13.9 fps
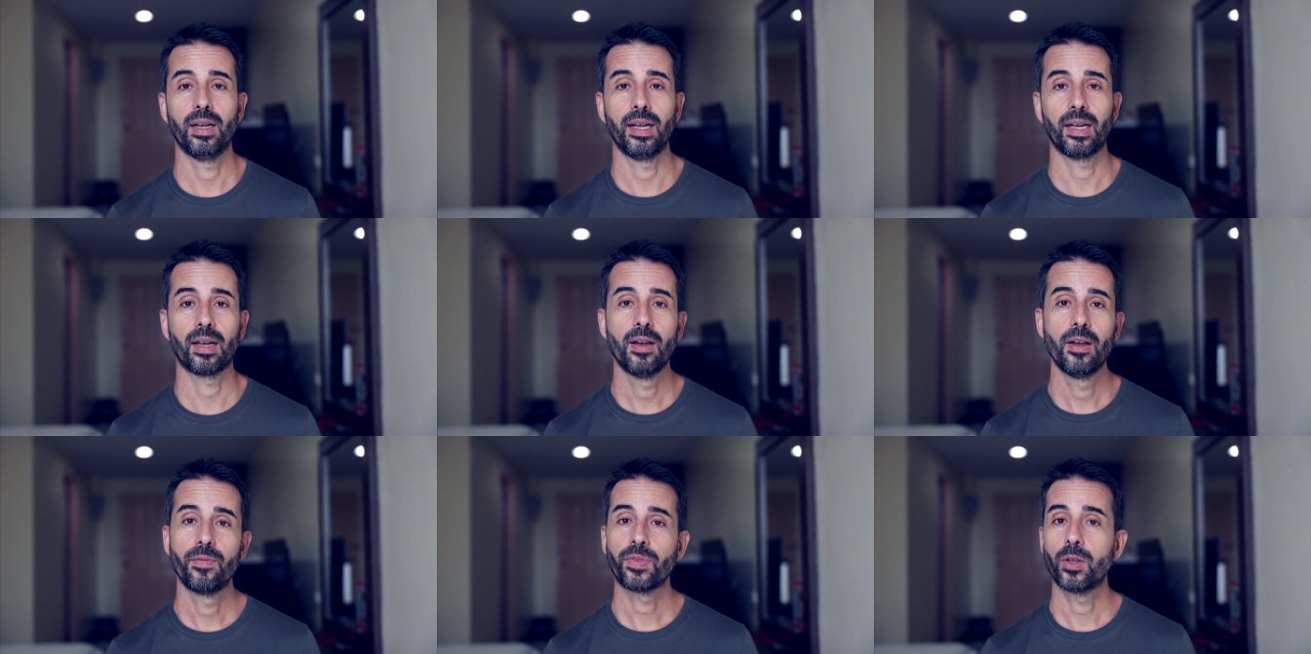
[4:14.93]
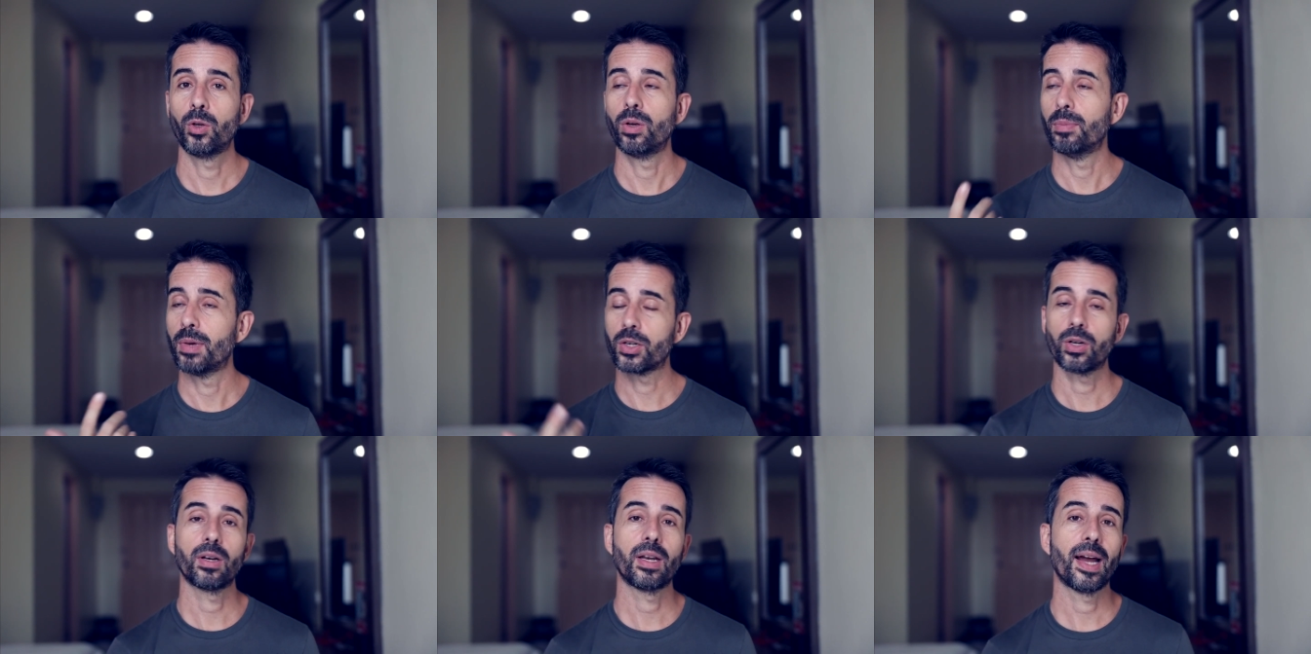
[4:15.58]
Like you can
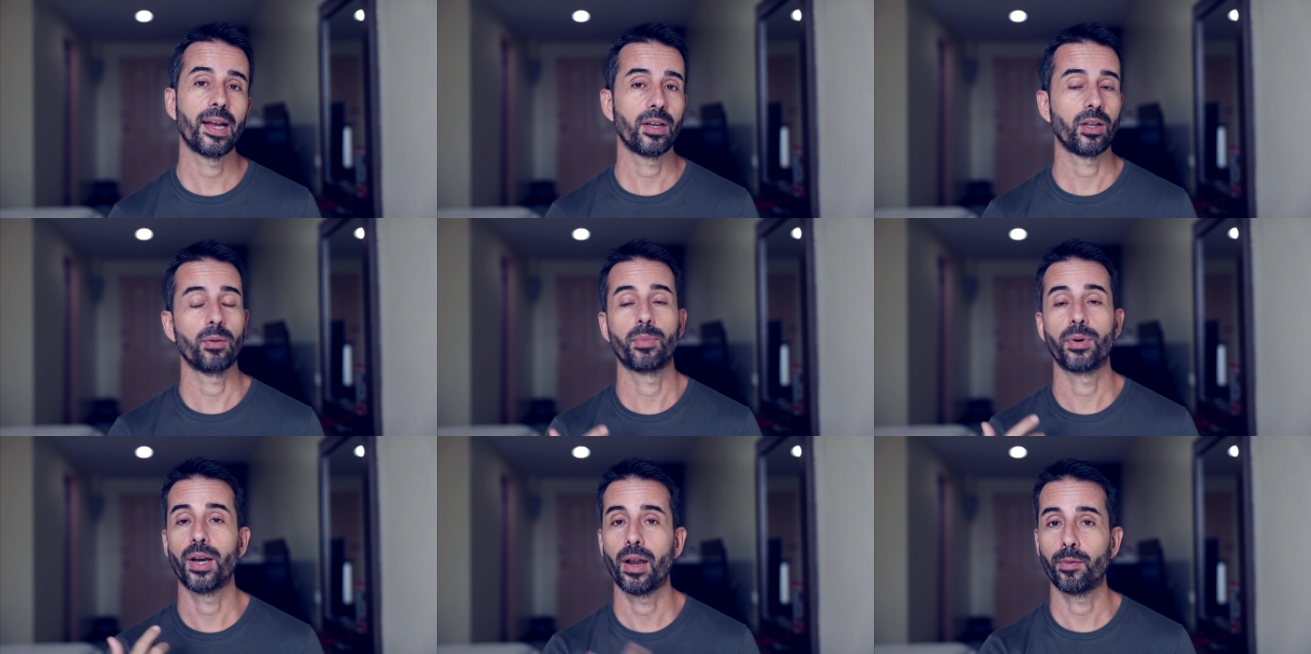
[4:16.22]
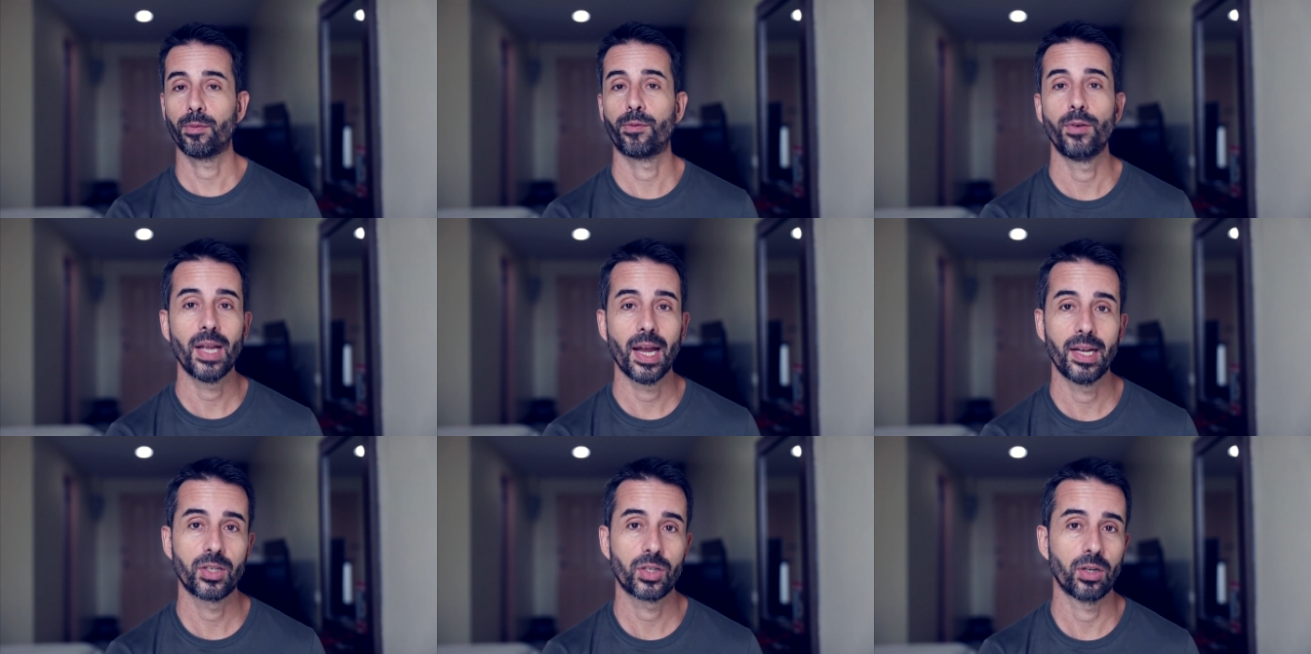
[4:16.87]
measure online, you can print out free
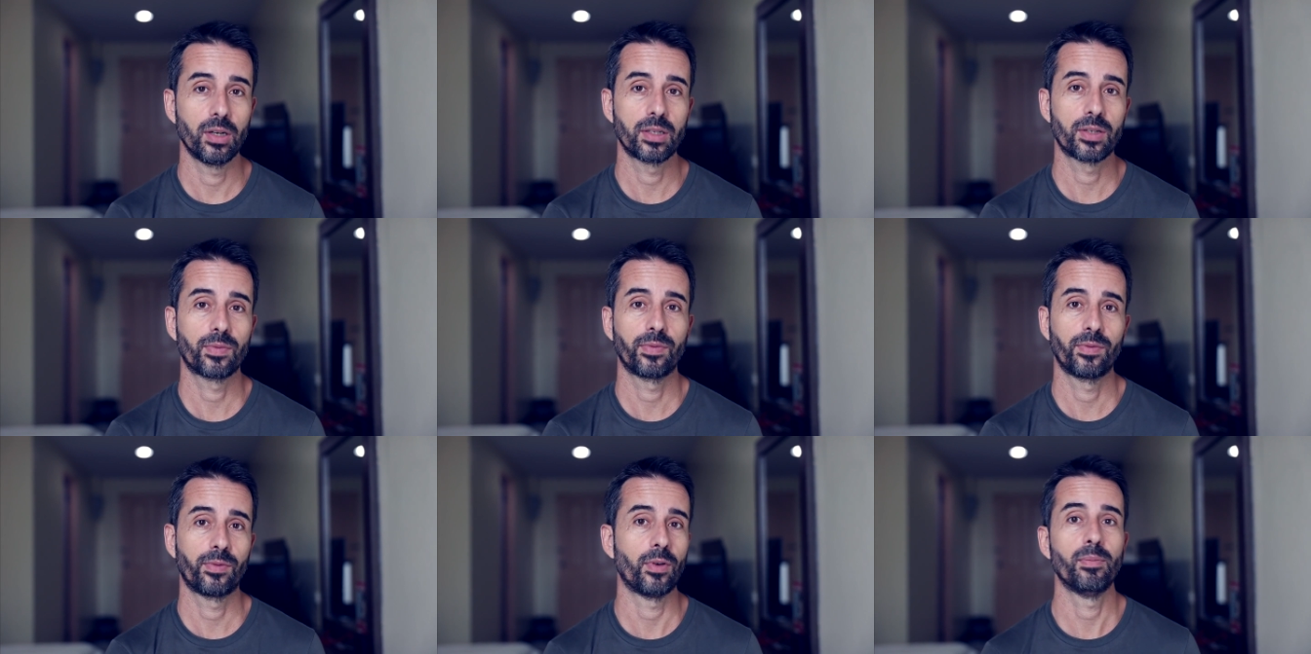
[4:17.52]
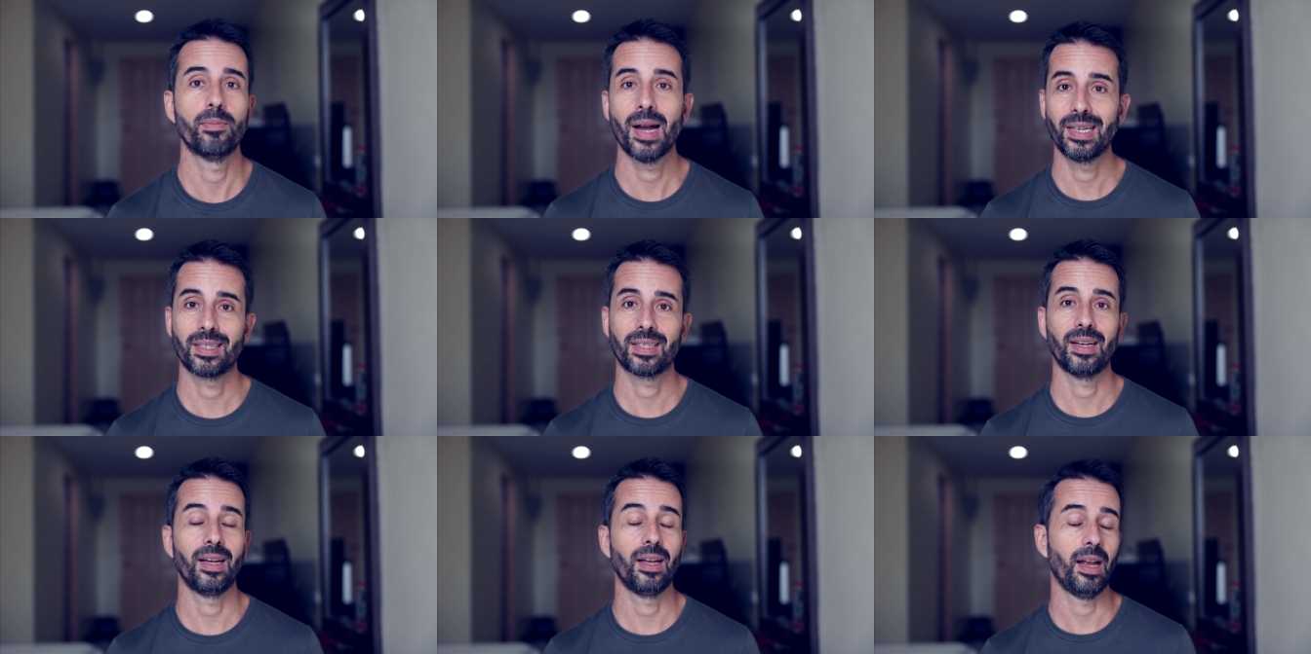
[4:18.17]
eye charts from my
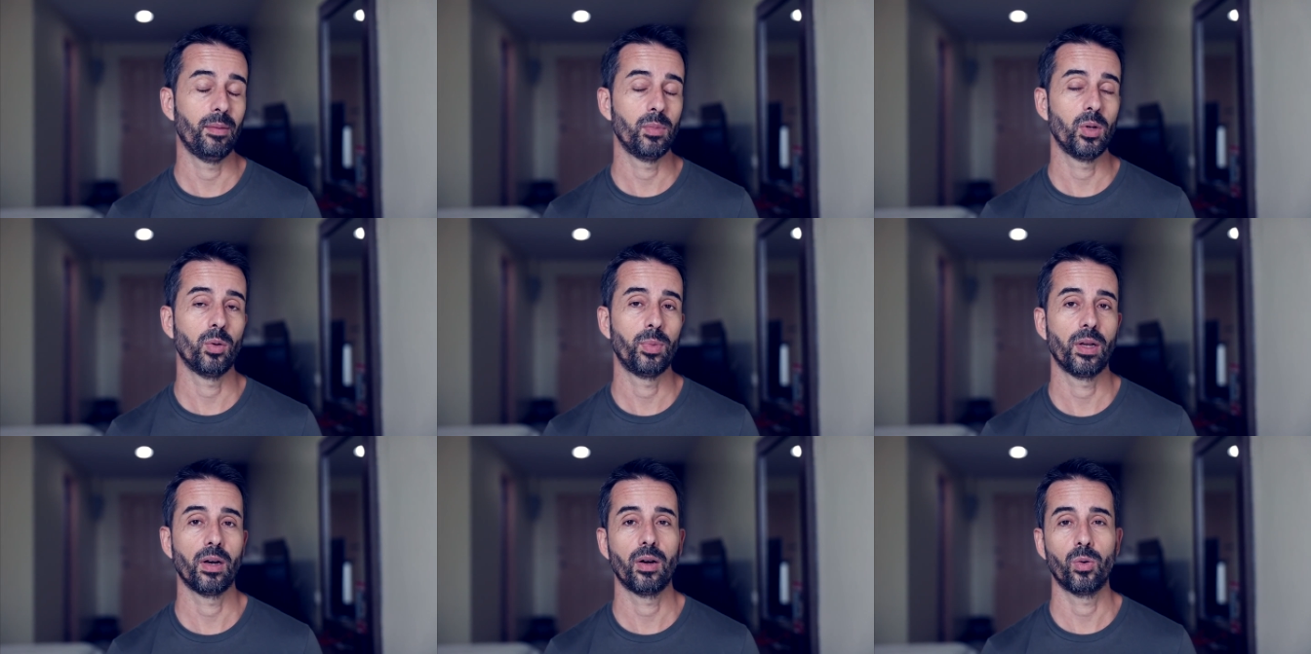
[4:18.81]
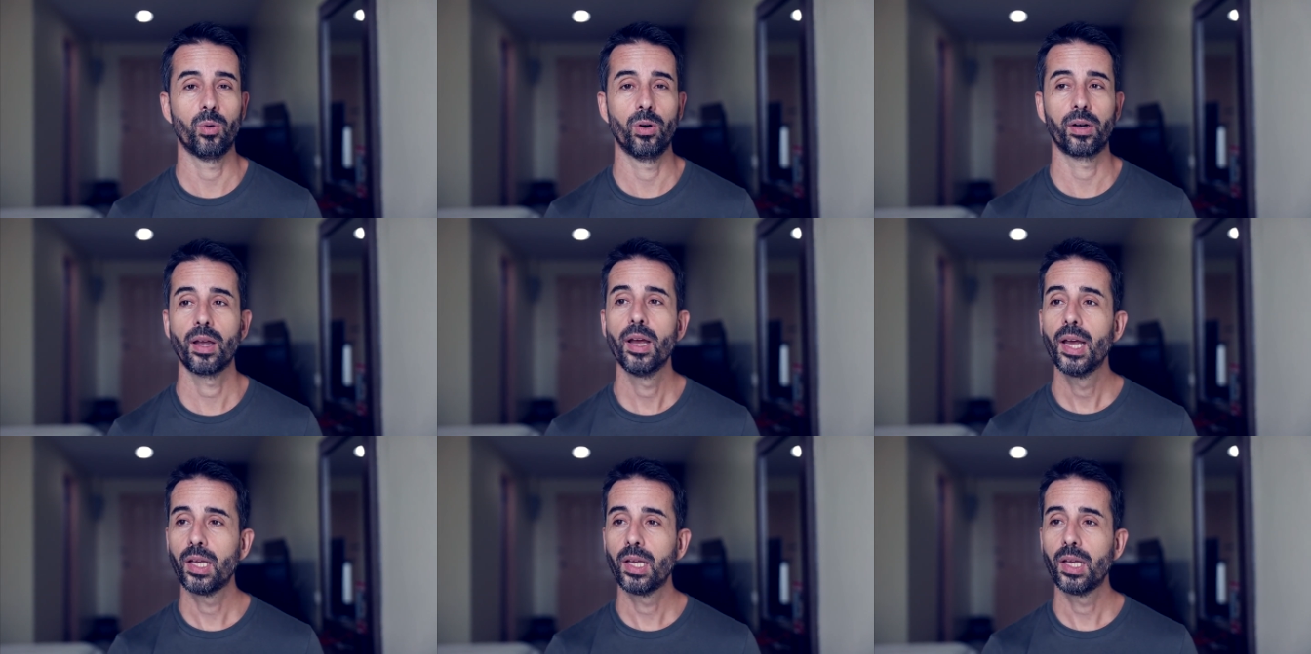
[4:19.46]
site, endmyopia.org.